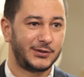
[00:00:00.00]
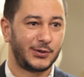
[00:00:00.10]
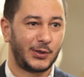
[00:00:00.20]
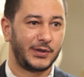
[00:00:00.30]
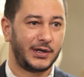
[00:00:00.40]

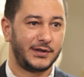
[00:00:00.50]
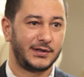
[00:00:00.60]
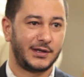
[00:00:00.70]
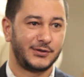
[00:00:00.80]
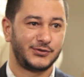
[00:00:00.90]
your own
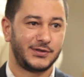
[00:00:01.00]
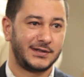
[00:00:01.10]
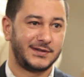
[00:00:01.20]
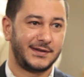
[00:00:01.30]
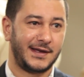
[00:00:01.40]
heritage
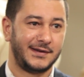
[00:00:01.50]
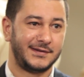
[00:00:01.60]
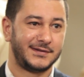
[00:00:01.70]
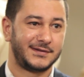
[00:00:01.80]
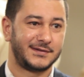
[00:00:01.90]
as
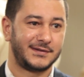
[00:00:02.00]
Italians.